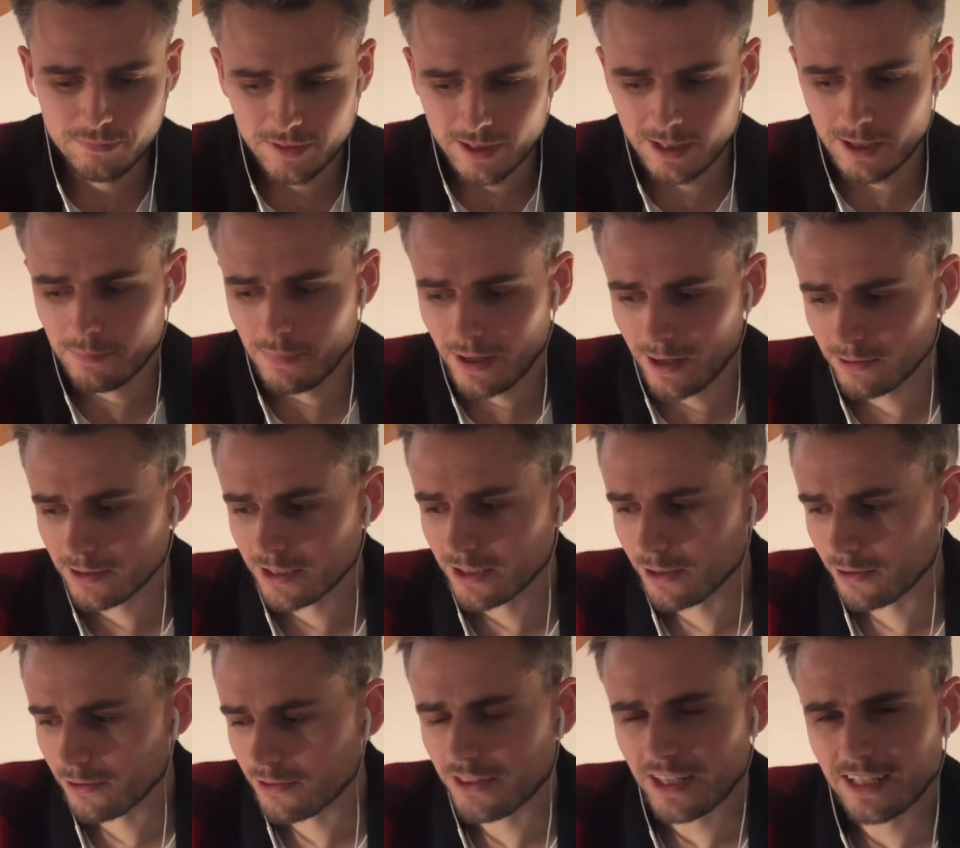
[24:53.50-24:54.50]
about, you
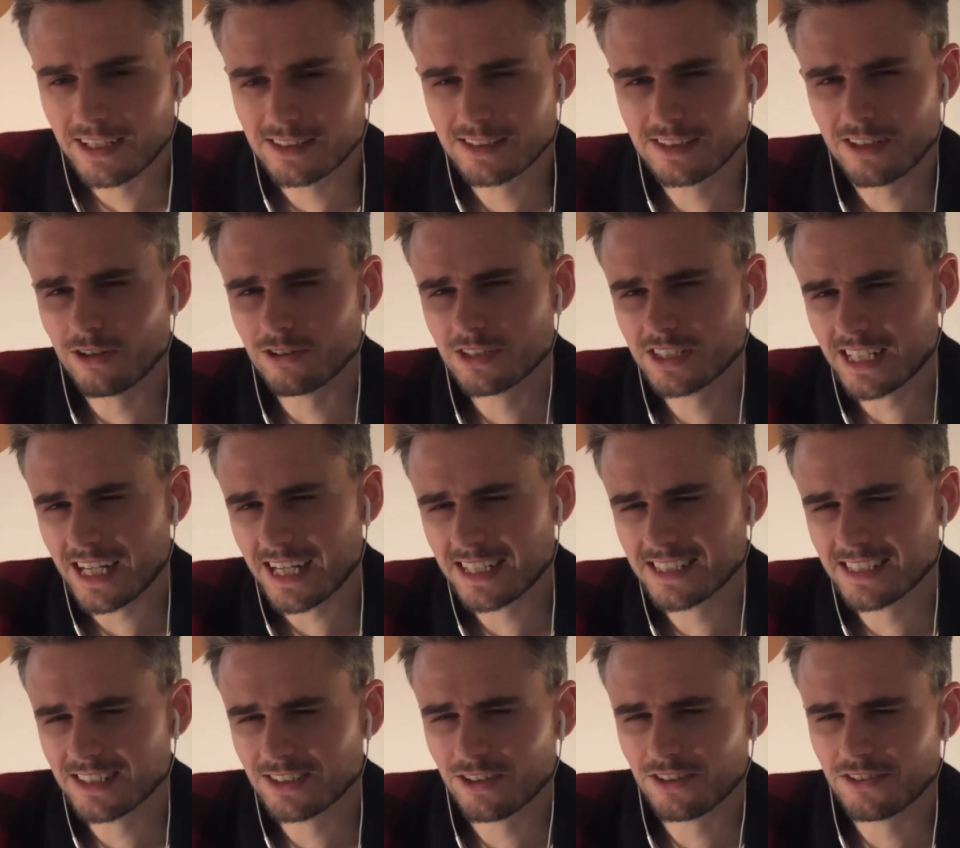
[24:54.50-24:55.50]
know, things or
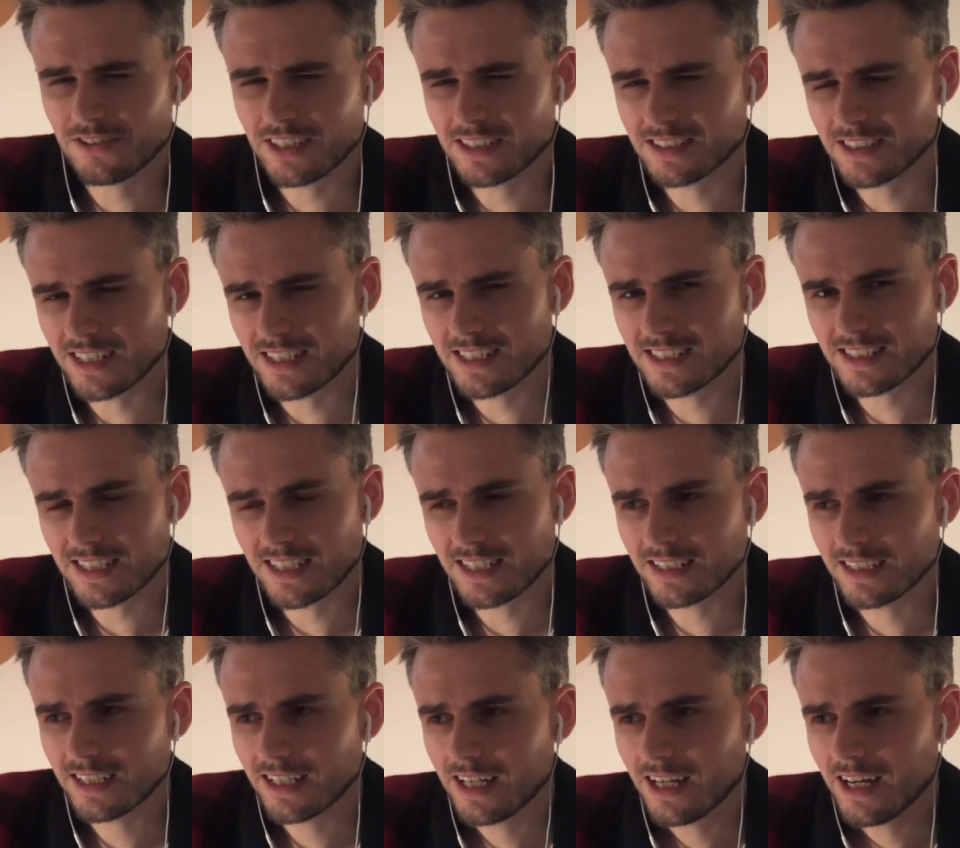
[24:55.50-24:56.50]
sightings or things that he'd seen.
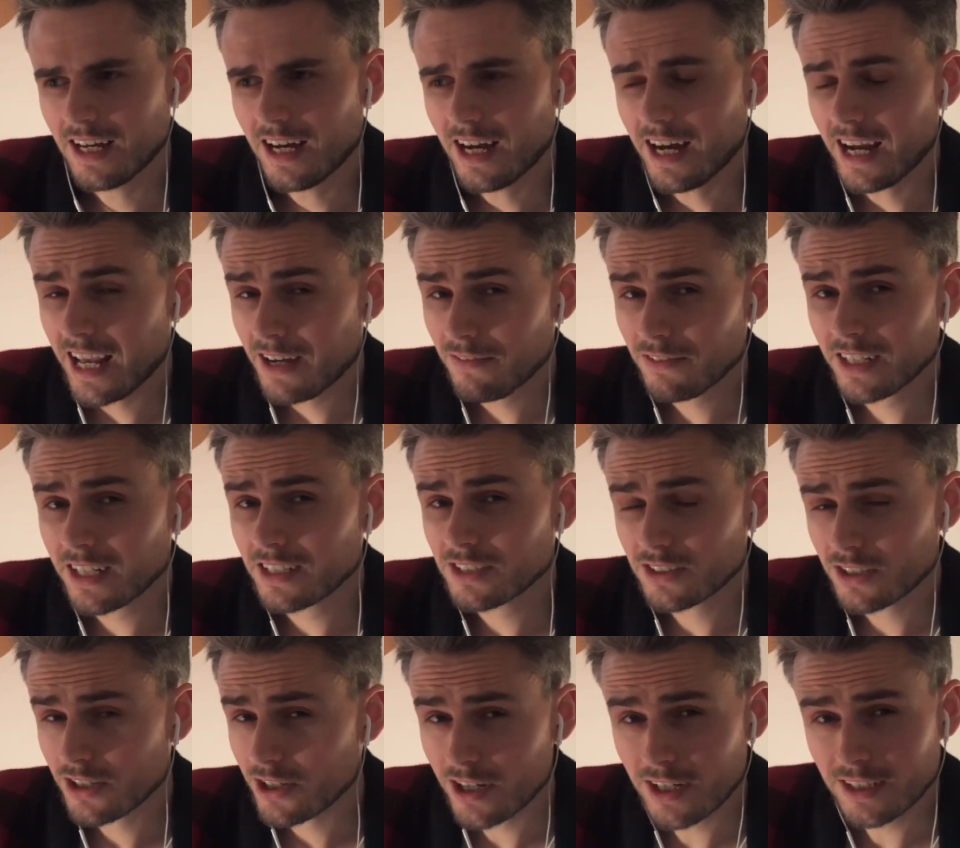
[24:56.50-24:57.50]
I haven't
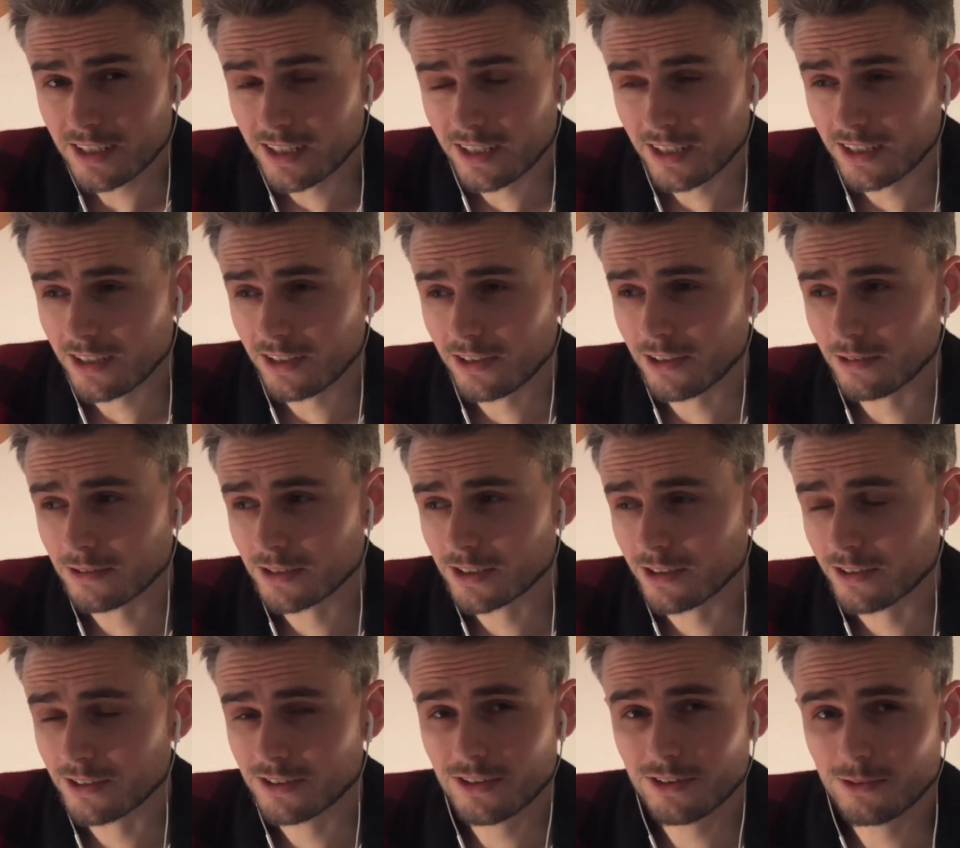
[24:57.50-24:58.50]
actually heard any ghost
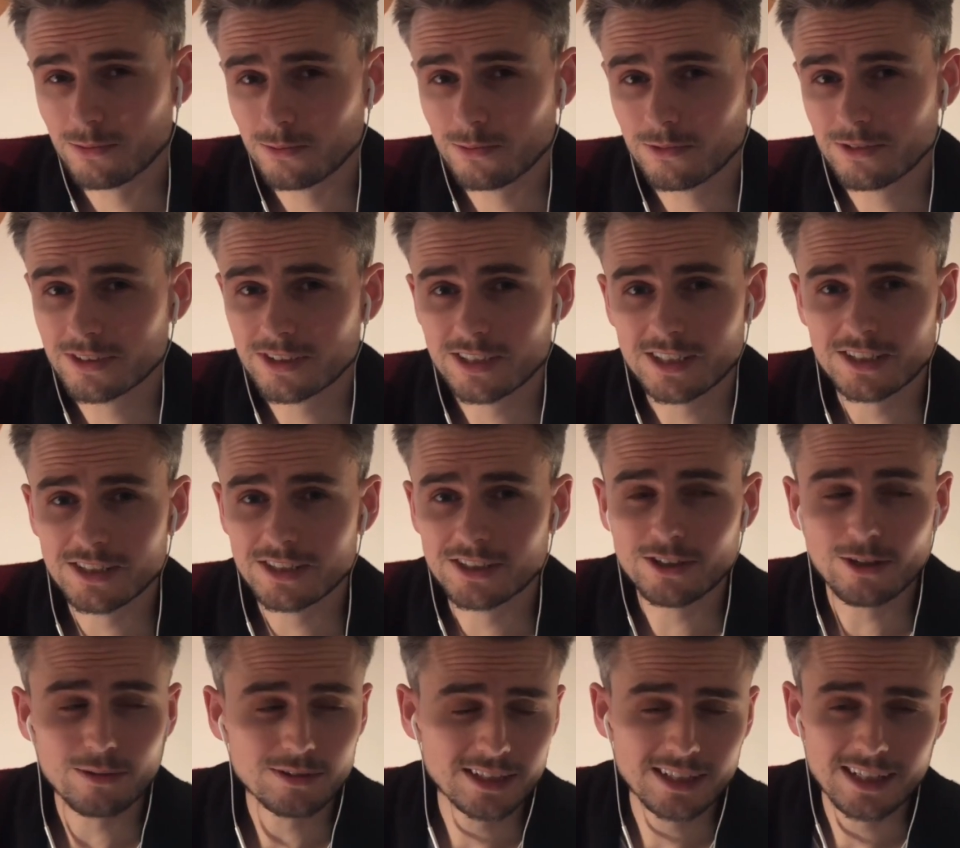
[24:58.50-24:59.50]
stories, so once this has
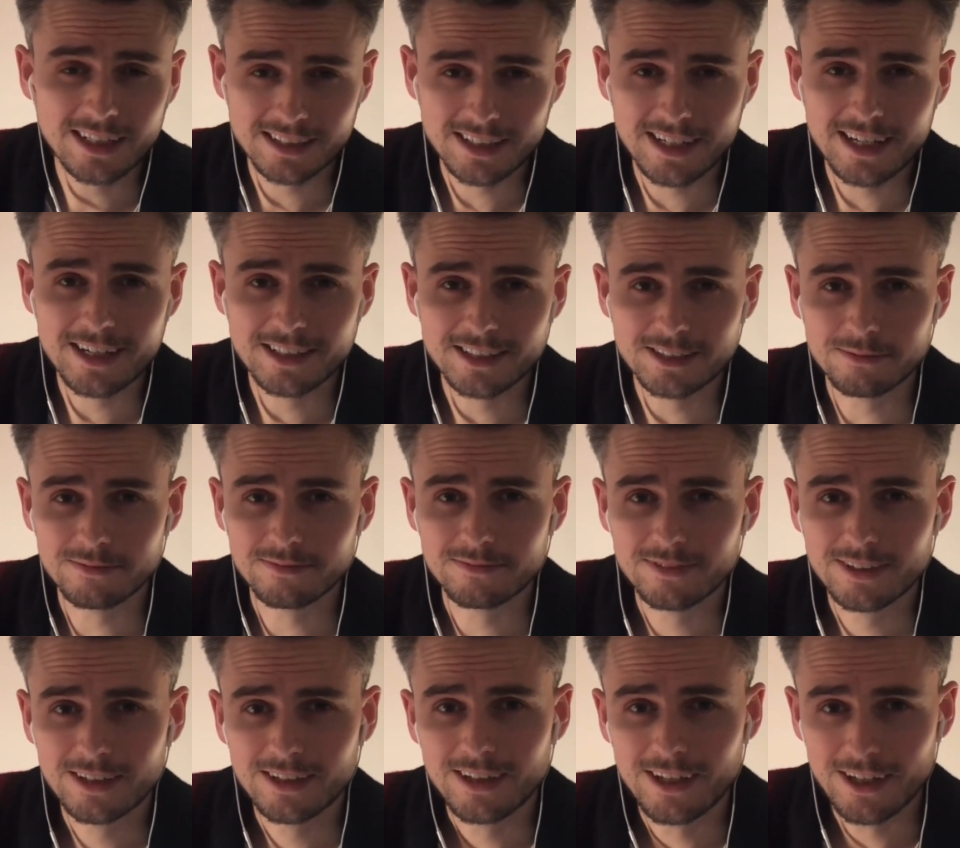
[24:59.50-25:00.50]
stopped, I'd like to hear some
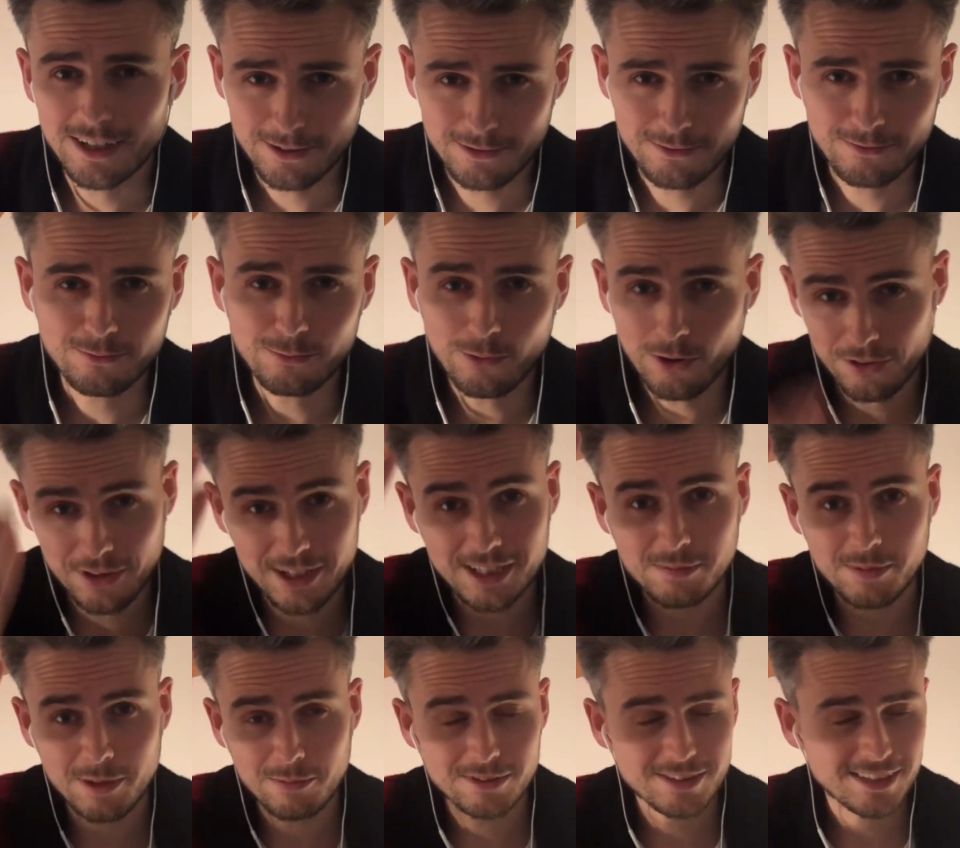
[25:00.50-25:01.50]
what these
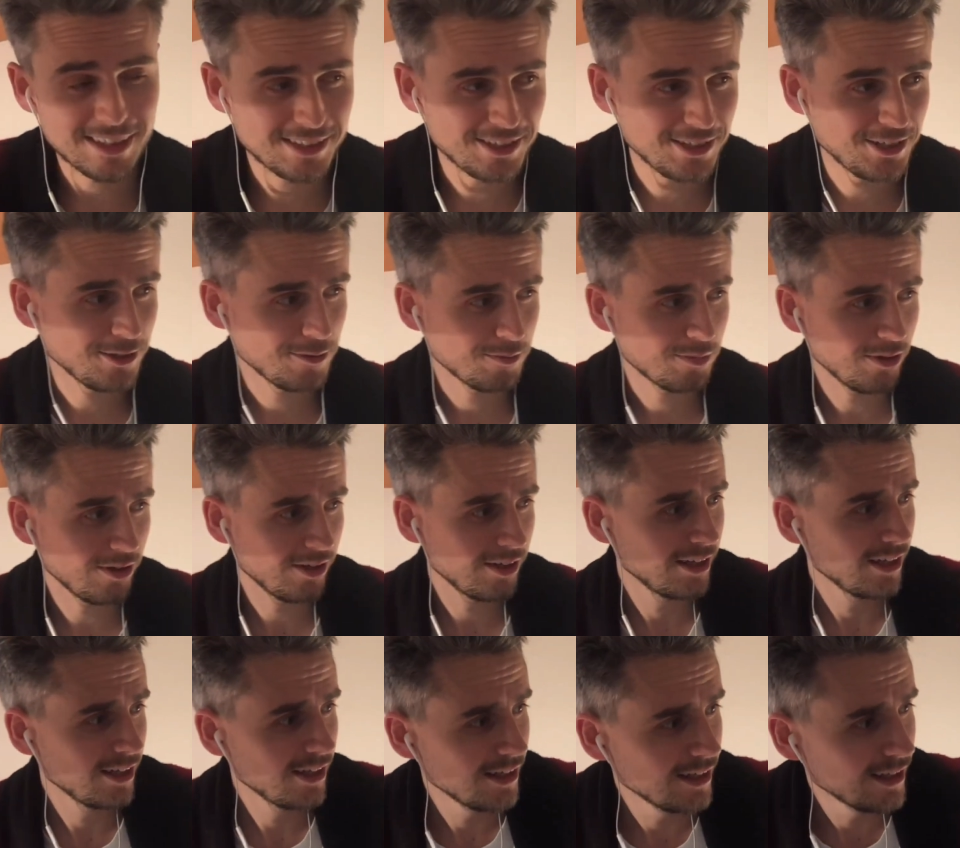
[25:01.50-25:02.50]
people said to you. But
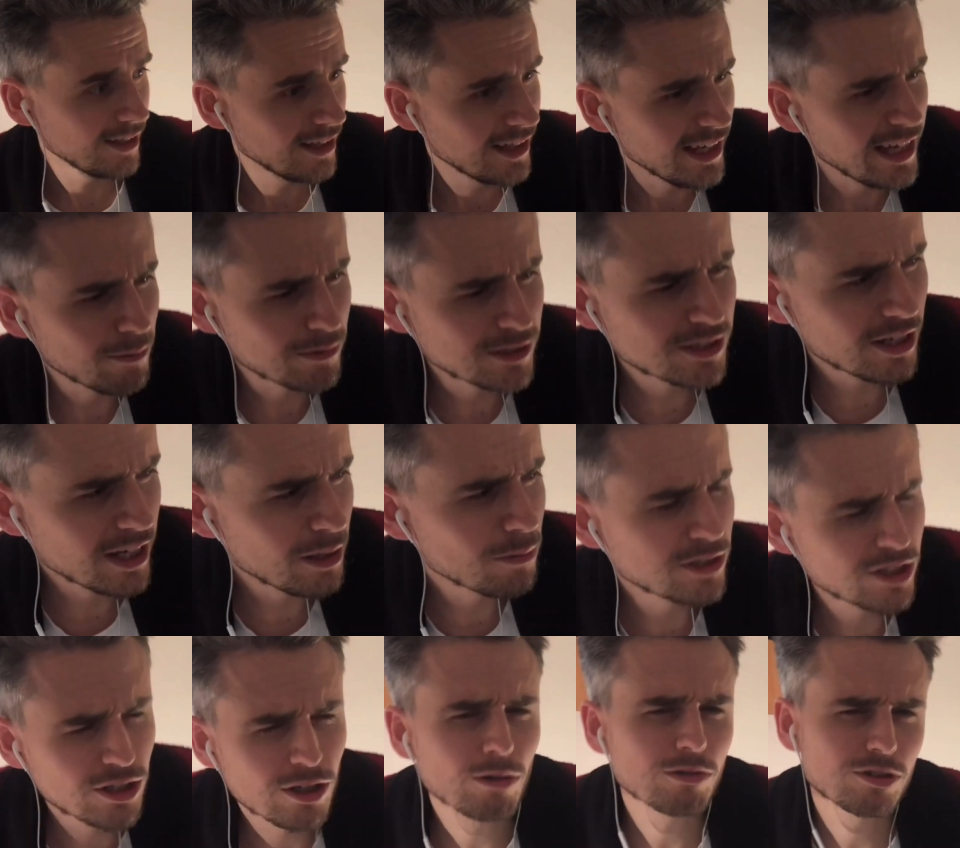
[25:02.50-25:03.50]
it
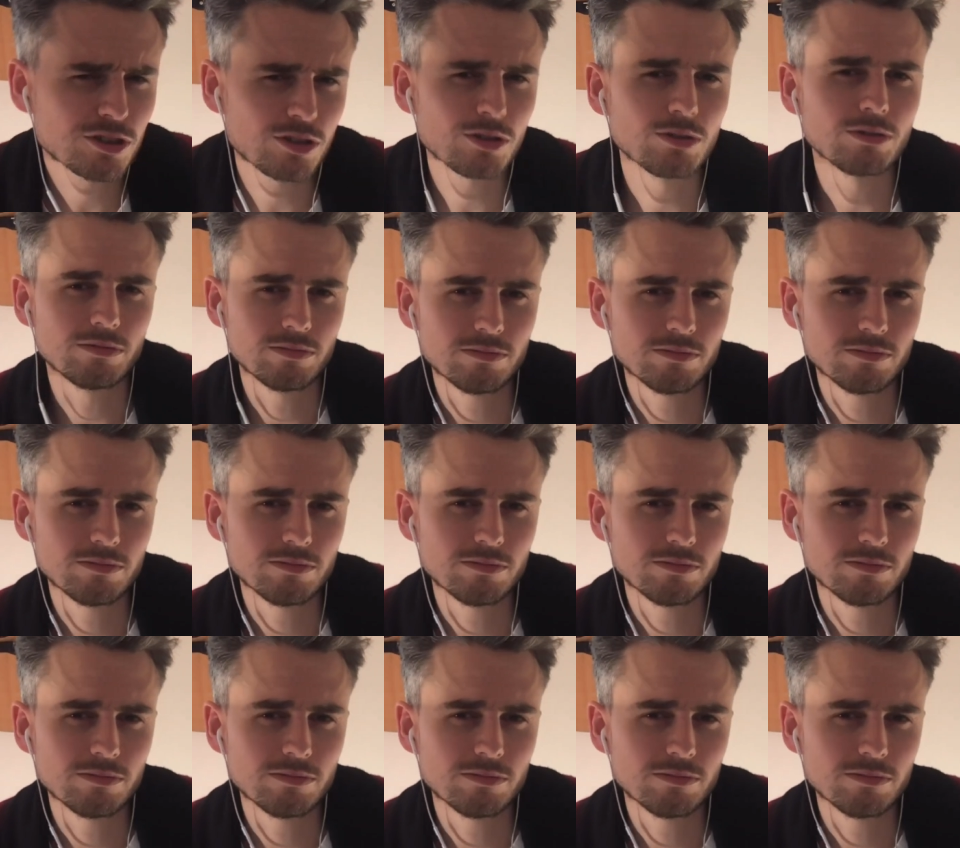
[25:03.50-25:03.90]
was an old school.